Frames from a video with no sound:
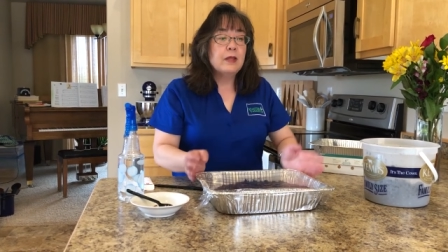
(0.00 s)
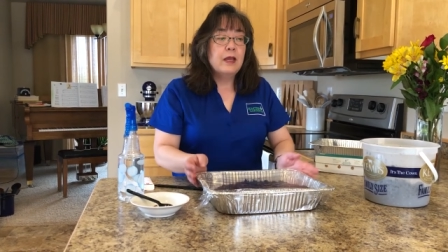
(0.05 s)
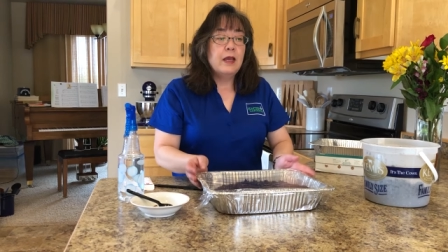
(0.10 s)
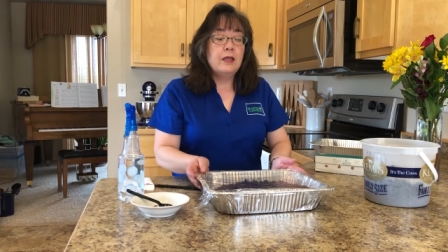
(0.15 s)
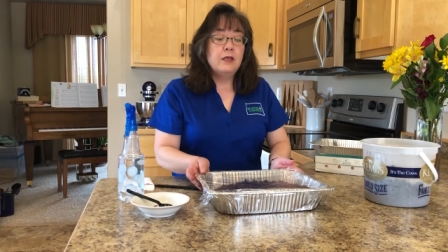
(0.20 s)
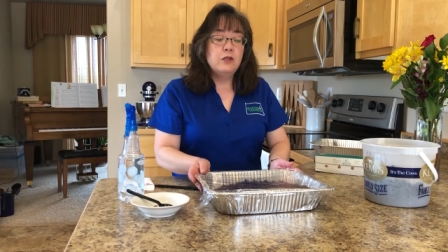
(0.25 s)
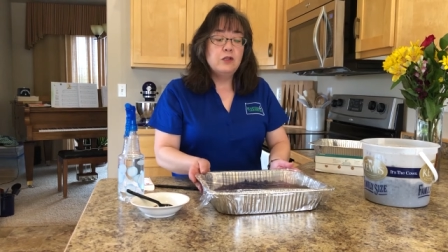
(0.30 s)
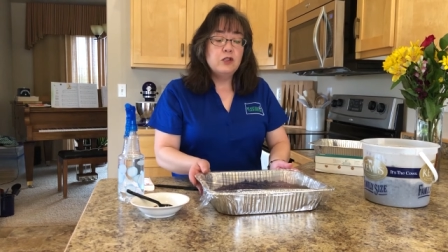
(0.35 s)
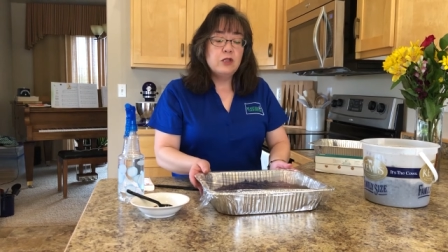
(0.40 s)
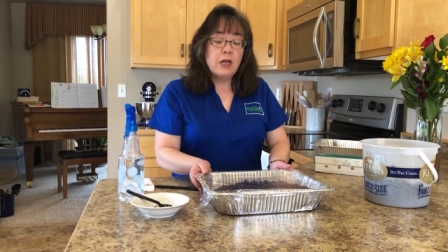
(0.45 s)

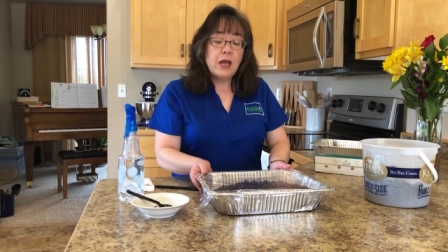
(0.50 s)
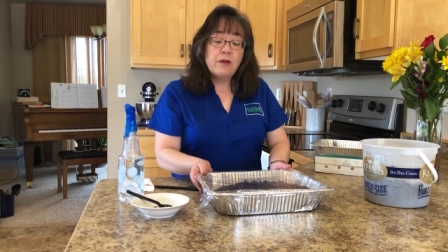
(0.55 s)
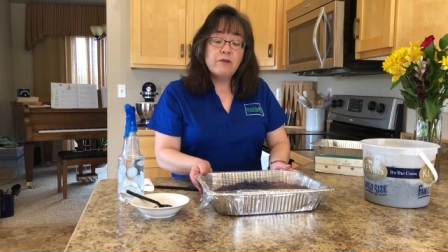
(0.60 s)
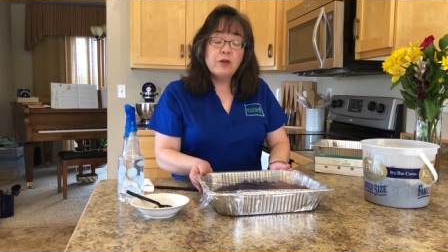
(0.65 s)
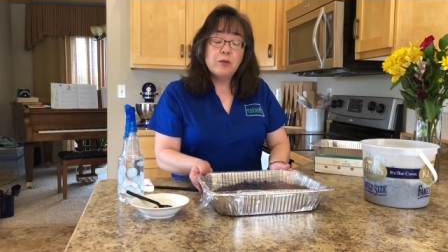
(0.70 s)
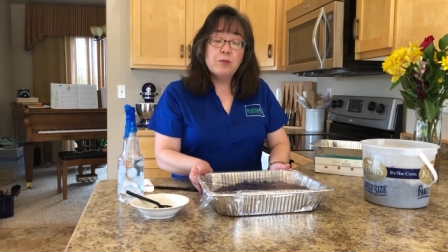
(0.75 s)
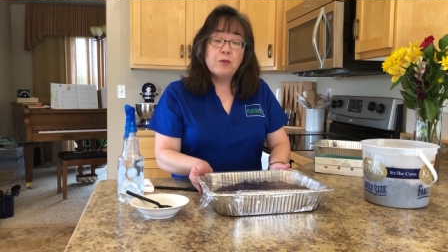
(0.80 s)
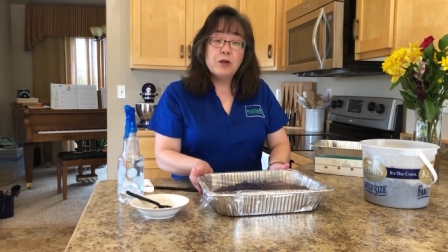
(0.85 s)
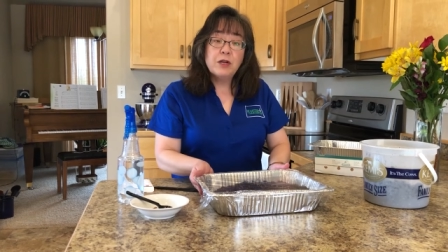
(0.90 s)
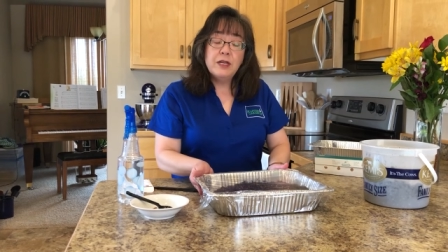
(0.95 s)
And you should
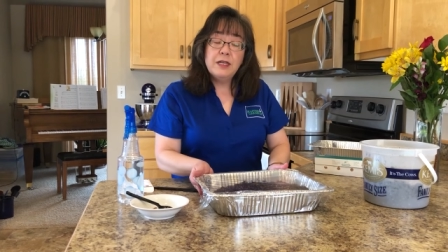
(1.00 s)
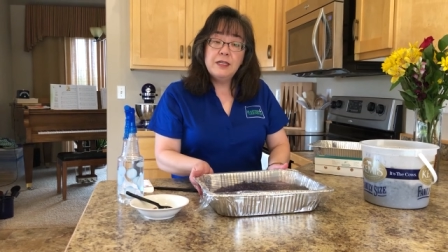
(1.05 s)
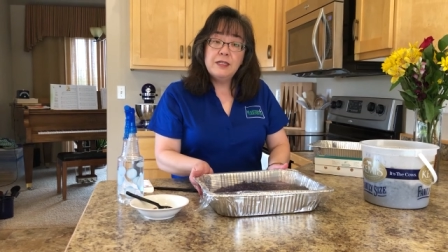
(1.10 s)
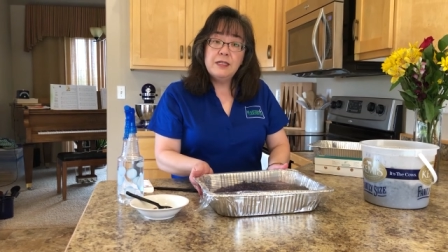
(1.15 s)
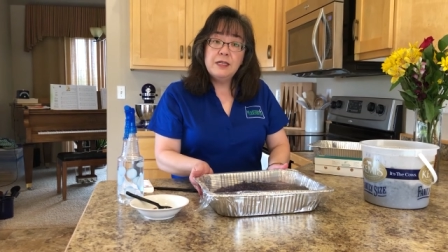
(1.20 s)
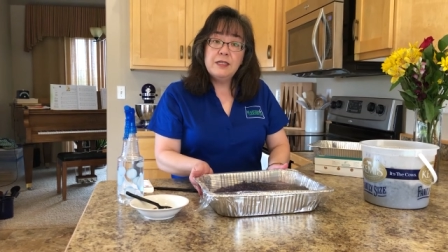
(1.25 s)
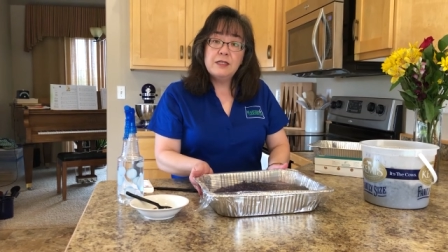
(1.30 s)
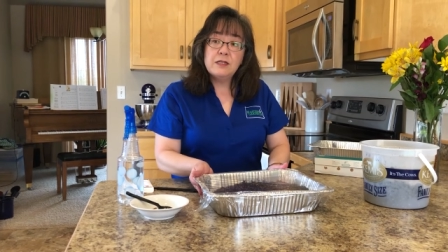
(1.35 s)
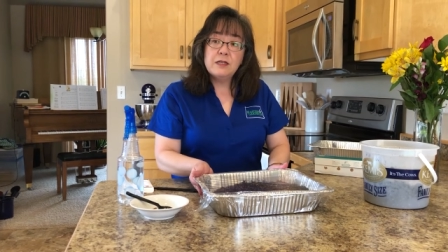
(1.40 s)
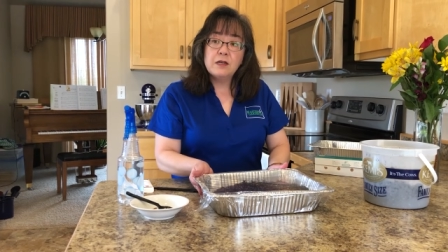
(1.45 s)
have a pretty
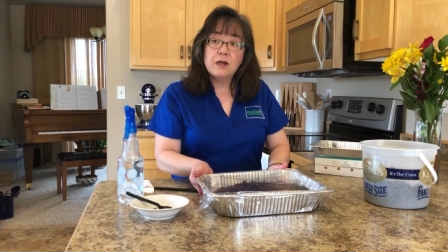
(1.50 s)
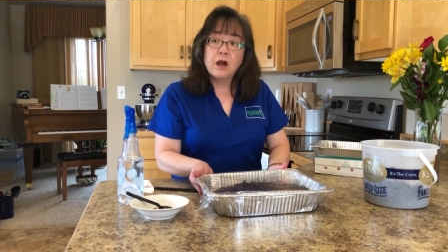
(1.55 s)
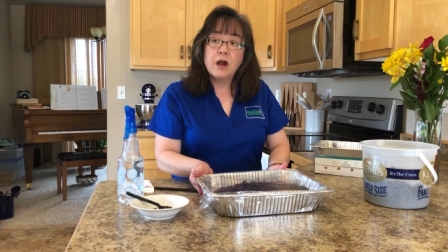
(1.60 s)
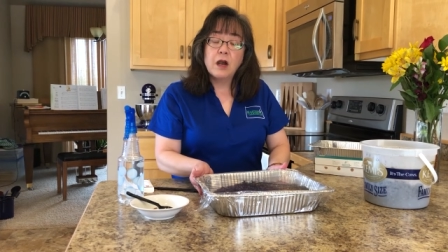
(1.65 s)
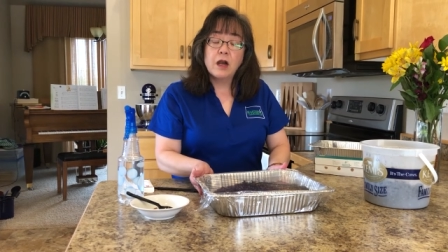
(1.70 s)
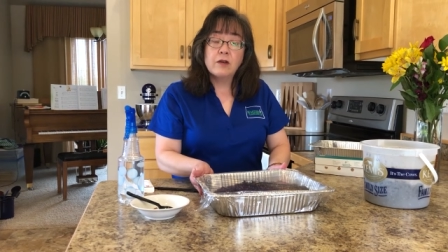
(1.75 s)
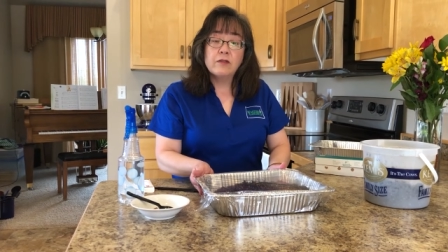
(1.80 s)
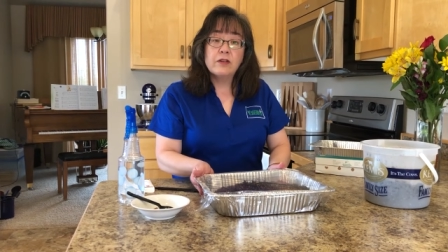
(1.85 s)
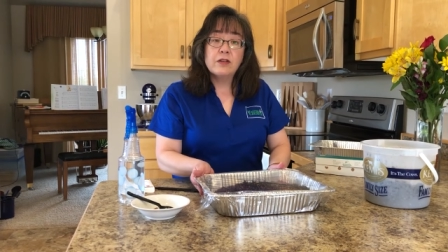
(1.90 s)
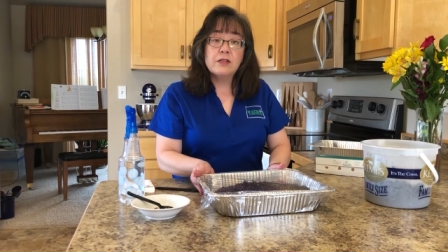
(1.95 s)
decent
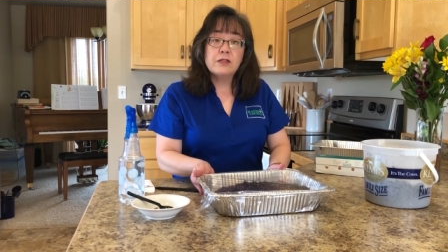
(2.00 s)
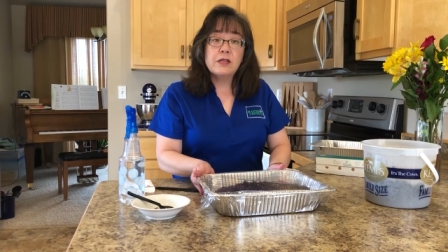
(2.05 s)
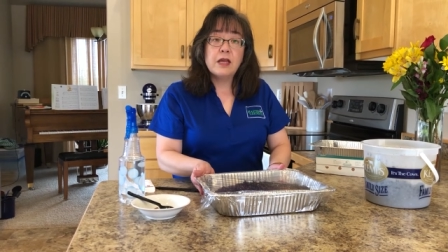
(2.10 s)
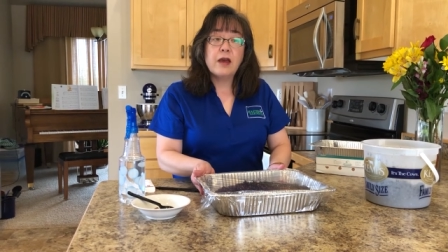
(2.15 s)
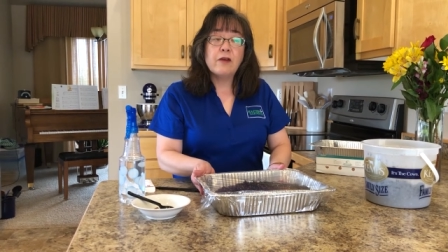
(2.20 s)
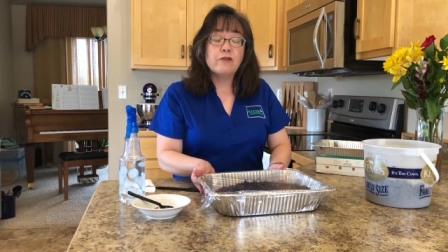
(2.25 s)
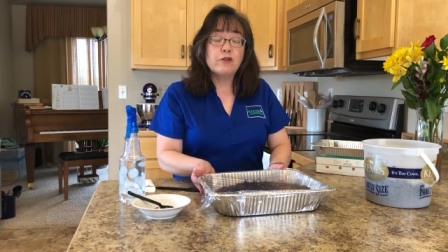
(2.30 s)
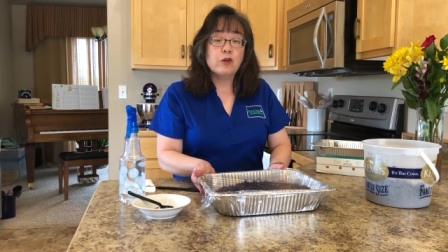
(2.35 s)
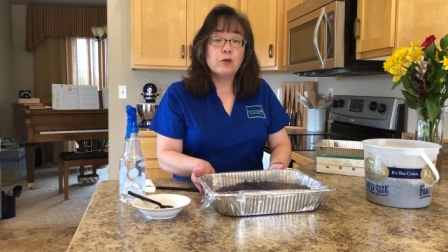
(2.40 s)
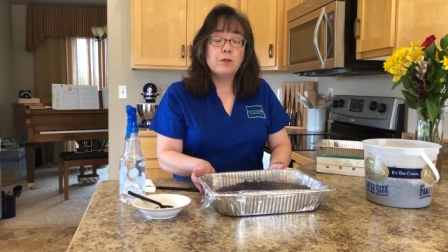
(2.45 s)
harvest
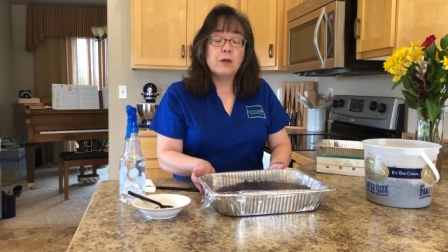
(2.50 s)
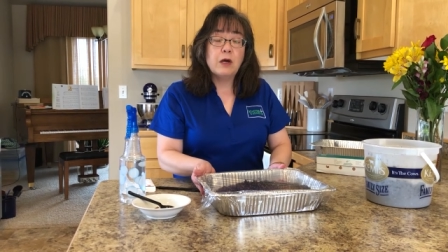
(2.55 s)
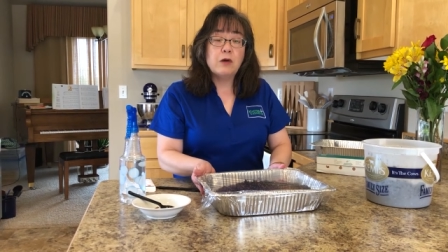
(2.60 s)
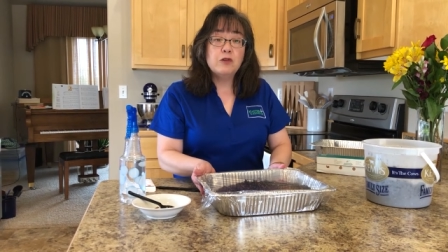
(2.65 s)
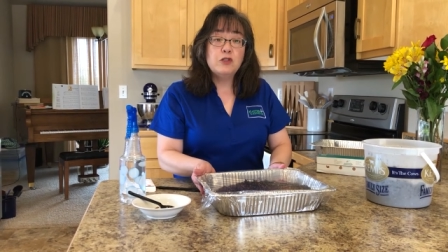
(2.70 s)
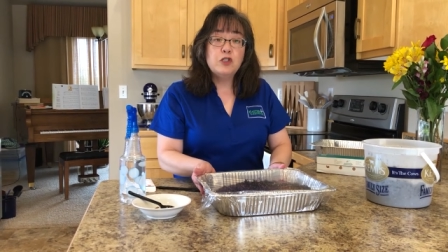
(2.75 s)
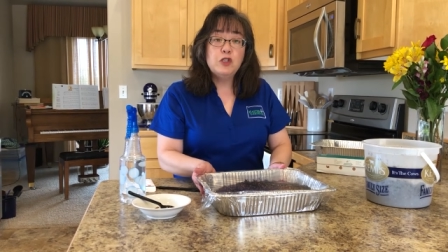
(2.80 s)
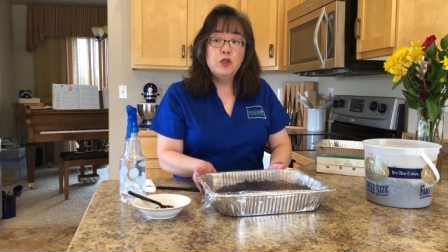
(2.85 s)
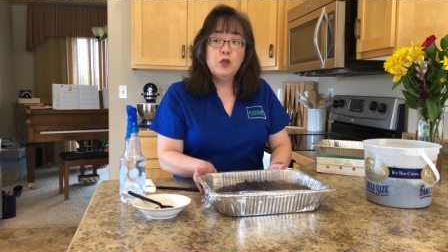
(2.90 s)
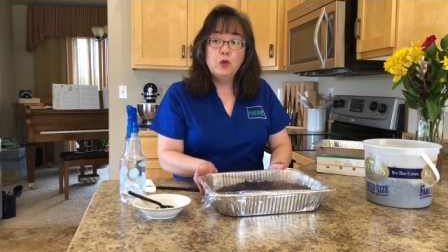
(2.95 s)
after
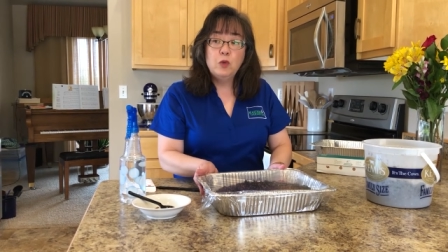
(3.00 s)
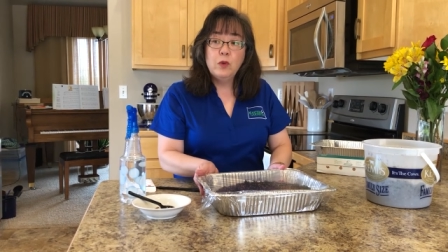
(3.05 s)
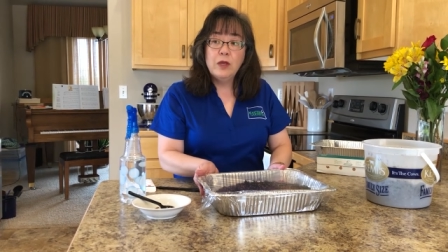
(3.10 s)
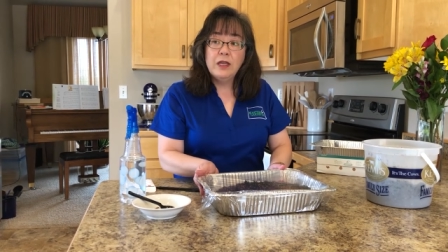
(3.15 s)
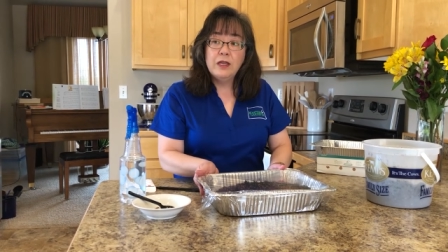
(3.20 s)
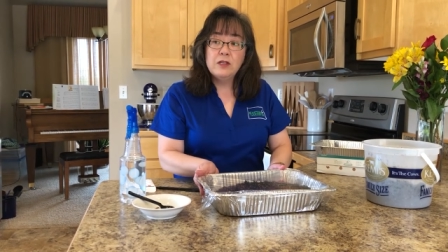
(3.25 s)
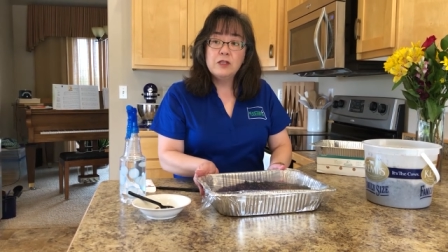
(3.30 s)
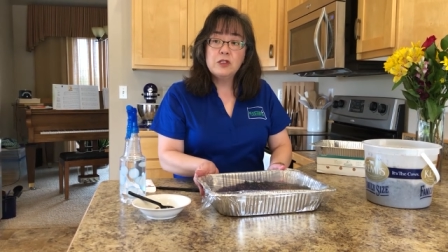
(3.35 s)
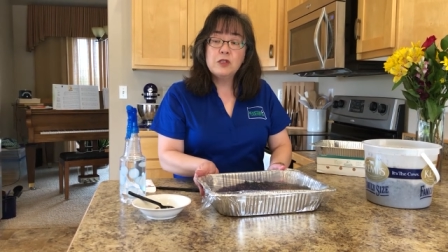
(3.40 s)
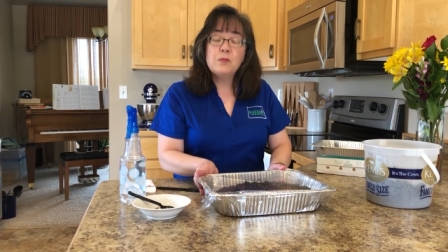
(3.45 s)
about two
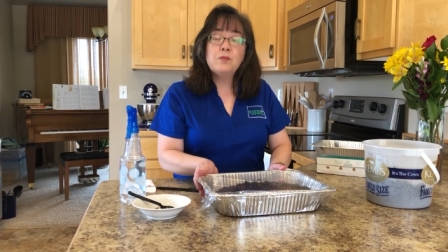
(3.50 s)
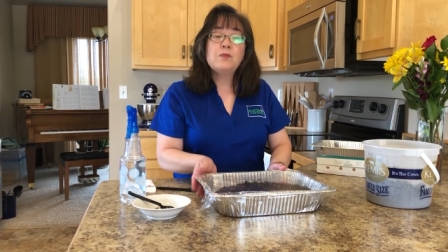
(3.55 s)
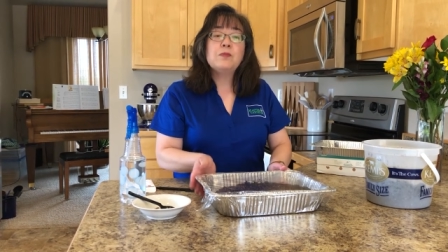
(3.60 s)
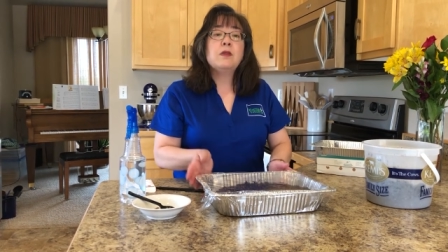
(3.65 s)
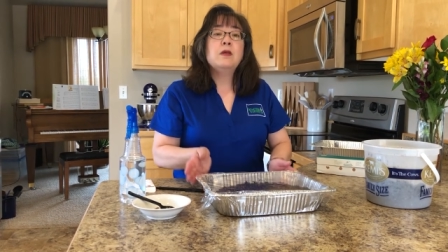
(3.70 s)
weeks.